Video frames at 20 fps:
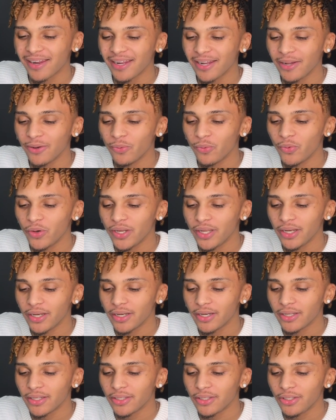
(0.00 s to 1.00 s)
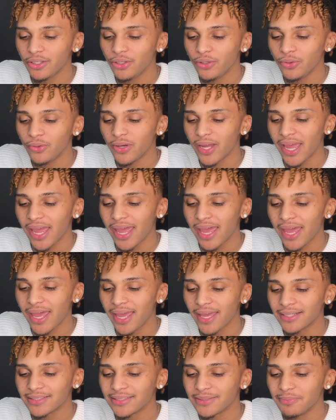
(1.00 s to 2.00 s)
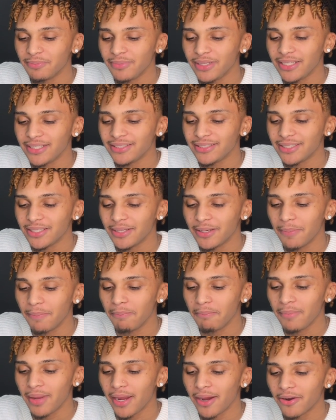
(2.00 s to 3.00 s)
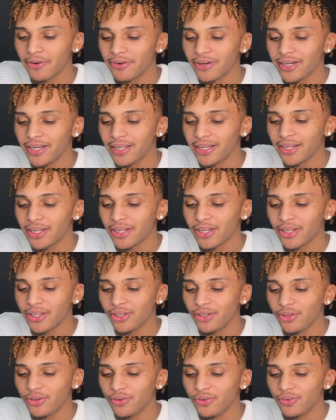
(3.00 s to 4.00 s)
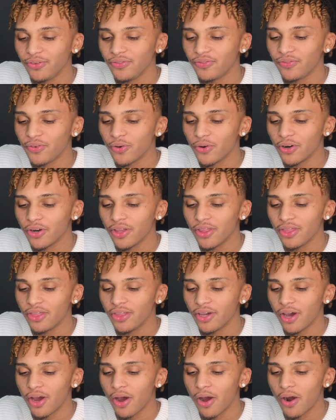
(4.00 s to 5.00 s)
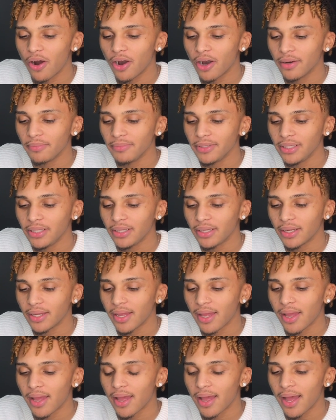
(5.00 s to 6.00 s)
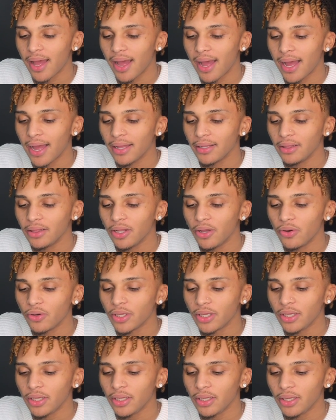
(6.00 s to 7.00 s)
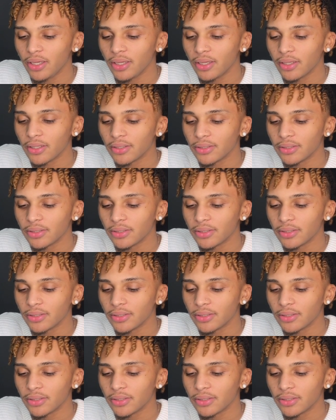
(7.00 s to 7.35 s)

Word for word: And when you asked me to marry you for the army, I low-key